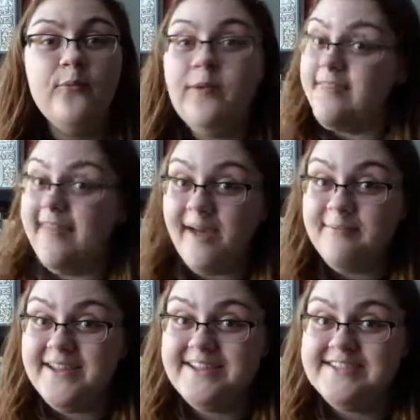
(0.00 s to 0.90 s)
with that
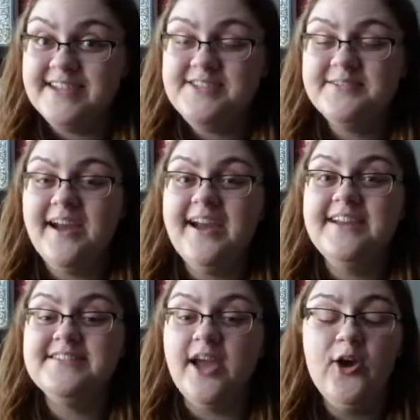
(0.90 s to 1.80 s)
being said, you
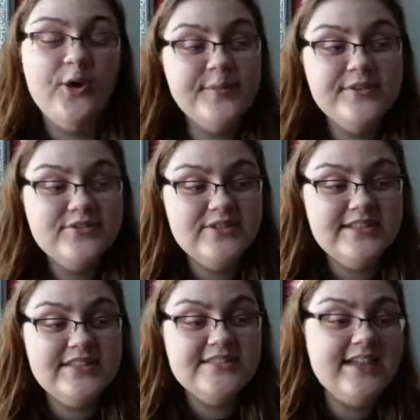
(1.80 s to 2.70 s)
guys, I hope you
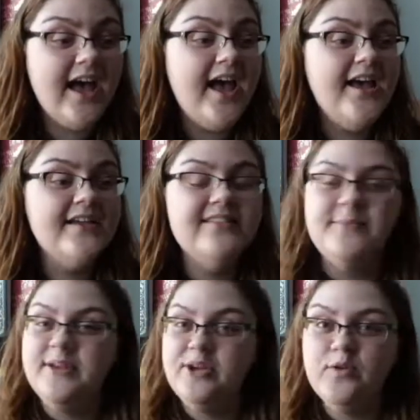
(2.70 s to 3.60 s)
enjoyed this tag. Let
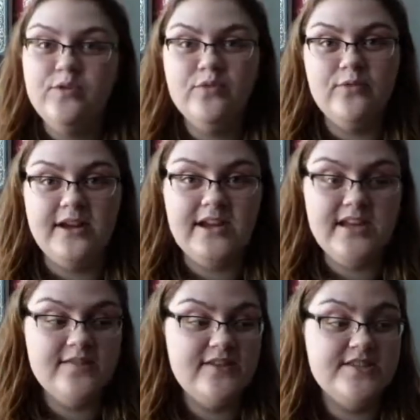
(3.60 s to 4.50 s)
me know if you've read
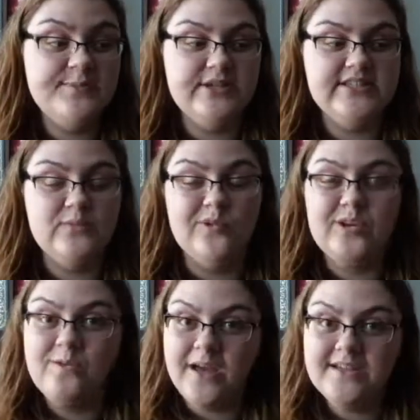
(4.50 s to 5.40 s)
any of these books and what
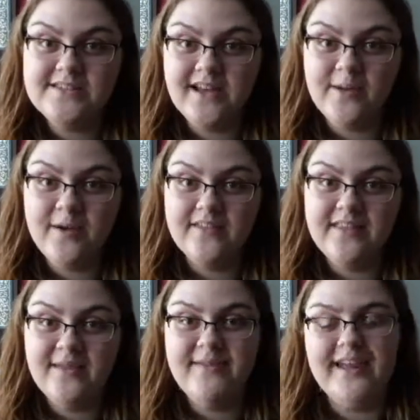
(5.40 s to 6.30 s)
you guys thought about
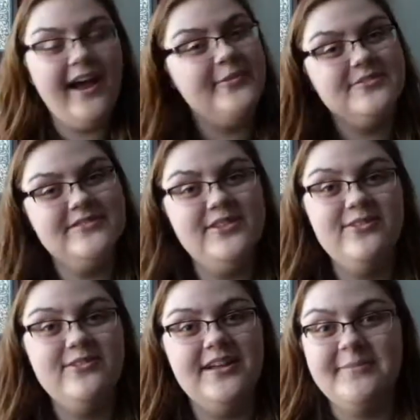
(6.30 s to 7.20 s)
them, and I will see
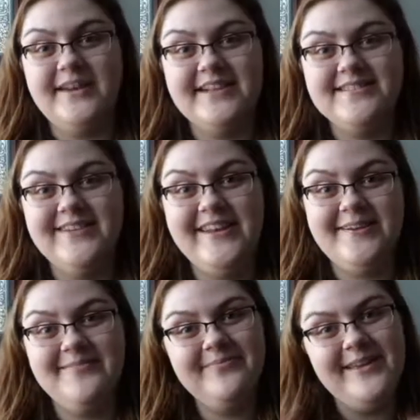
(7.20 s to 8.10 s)
you in my next
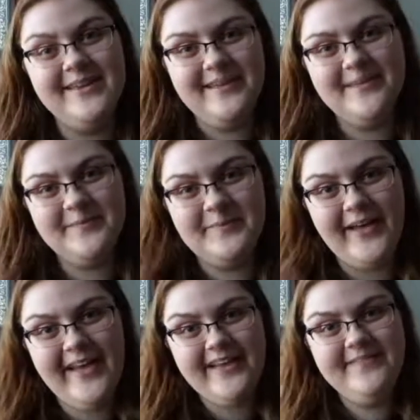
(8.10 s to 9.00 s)
video.
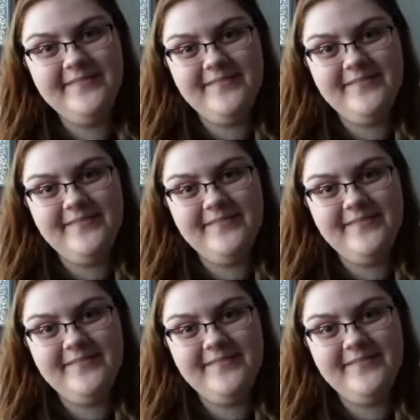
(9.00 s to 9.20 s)
Bye!